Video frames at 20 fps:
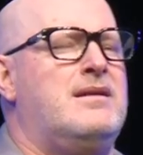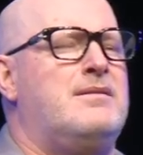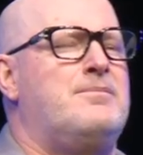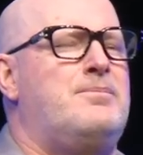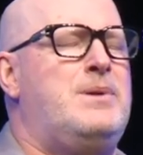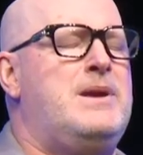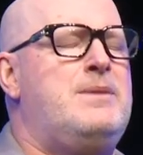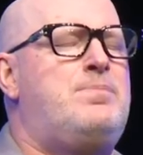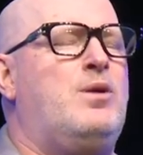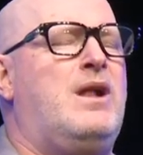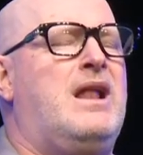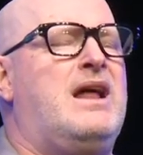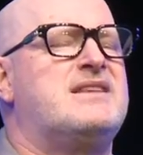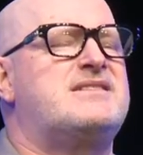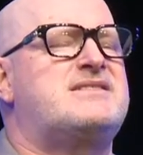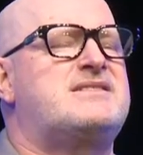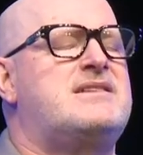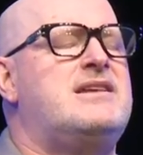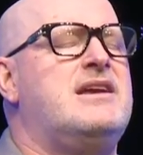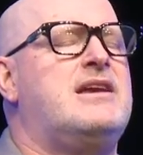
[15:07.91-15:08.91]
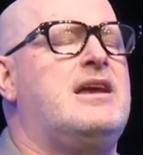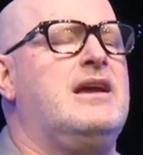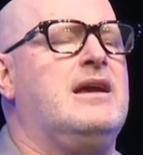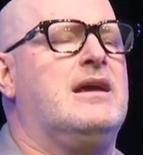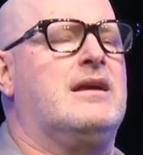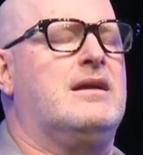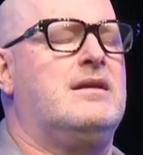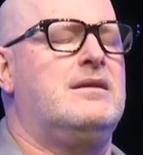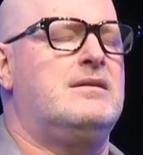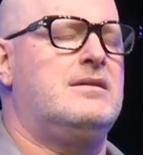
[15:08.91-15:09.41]
people aren't sticking
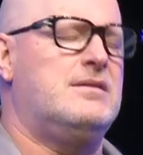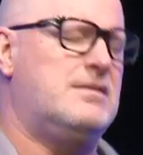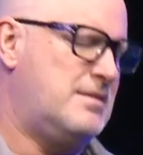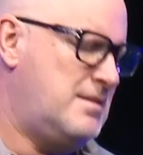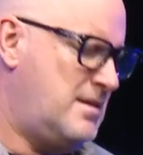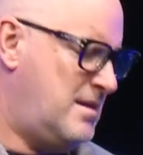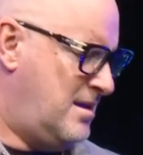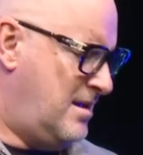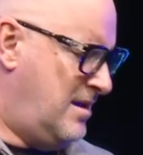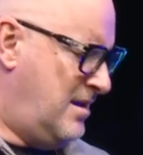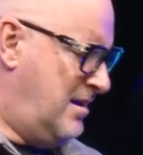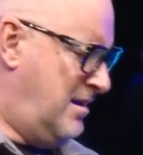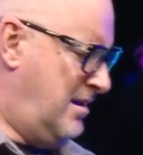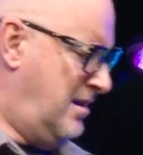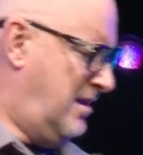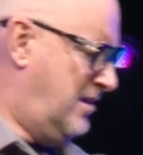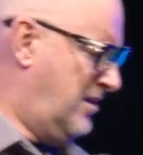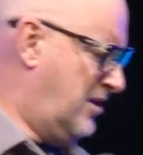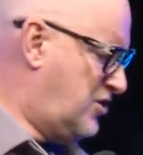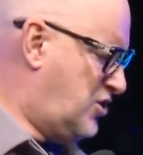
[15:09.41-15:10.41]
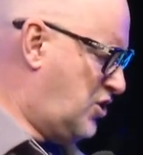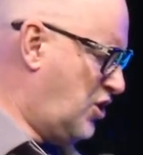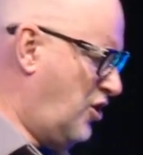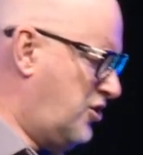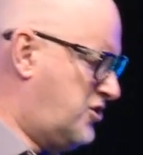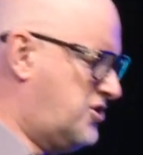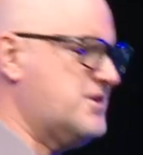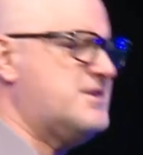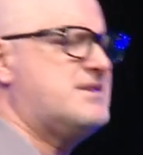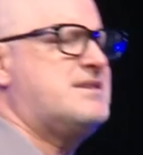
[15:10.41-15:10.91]
in the
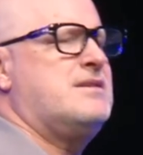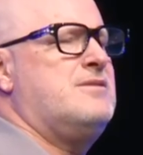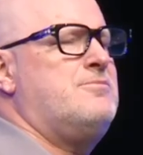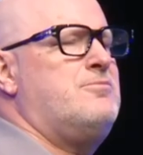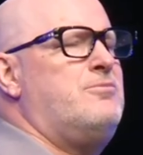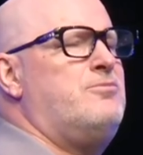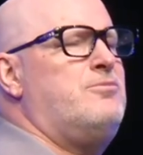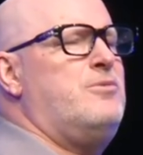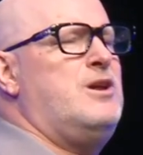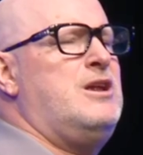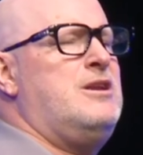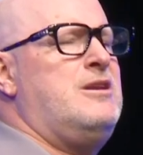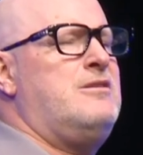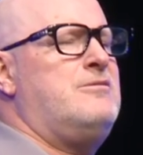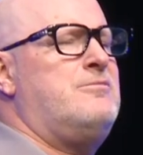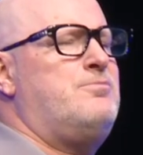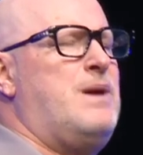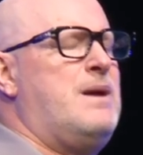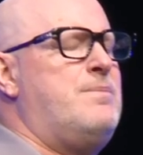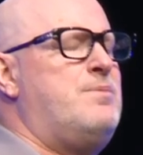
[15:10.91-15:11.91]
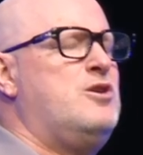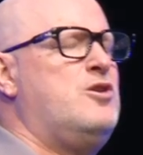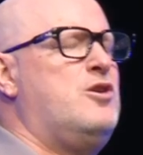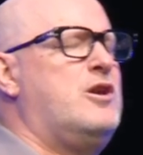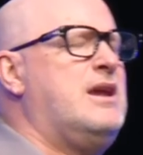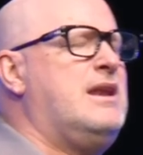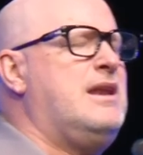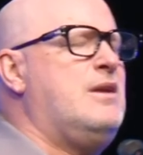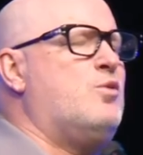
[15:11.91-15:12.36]
churches in, in Papua New Guinea.